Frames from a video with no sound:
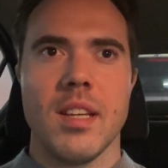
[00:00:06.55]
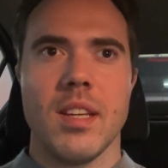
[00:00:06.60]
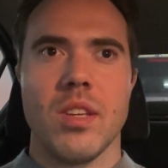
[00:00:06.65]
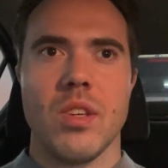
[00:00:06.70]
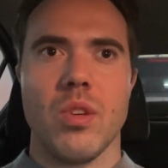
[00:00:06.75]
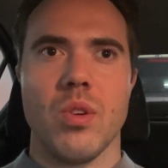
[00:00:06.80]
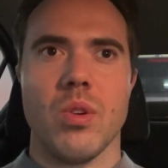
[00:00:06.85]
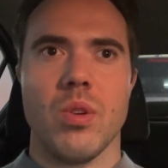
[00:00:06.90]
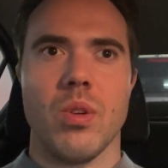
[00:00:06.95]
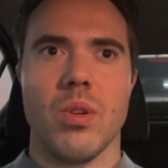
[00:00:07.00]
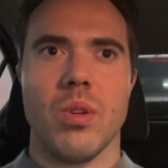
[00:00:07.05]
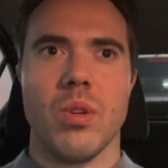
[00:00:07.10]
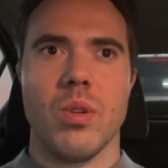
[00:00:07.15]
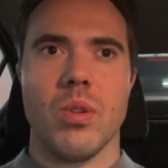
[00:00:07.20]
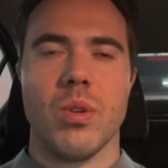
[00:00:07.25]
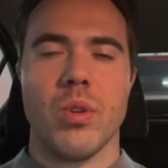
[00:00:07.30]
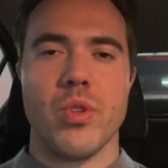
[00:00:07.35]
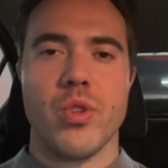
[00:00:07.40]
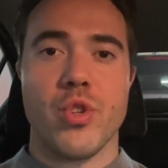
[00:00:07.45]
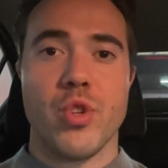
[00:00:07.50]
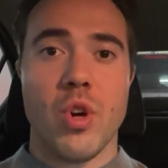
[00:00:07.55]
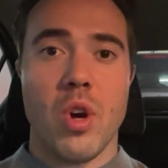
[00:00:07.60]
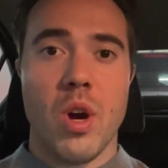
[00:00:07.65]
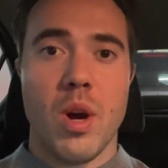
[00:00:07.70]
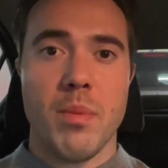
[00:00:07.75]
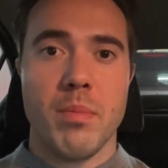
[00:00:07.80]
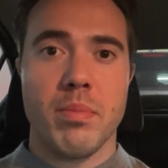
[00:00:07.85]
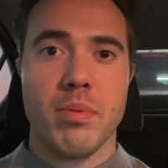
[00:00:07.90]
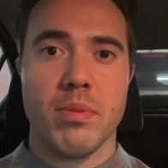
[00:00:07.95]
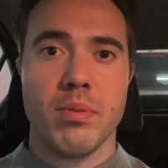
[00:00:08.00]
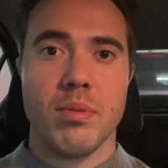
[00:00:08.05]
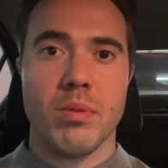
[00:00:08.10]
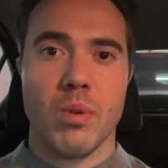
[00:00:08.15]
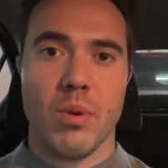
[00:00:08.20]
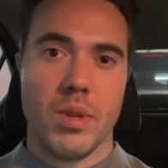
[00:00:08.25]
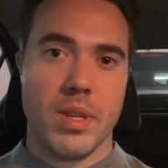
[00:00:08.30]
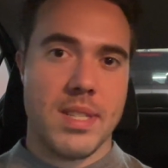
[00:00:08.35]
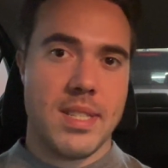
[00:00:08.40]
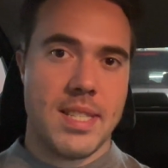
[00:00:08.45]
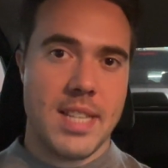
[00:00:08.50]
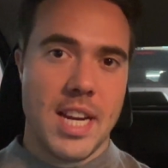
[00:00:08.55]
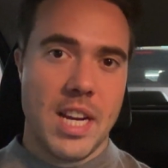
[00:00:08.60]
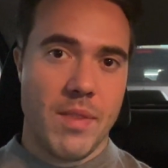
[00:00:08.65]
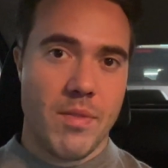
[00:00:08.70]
your job or the state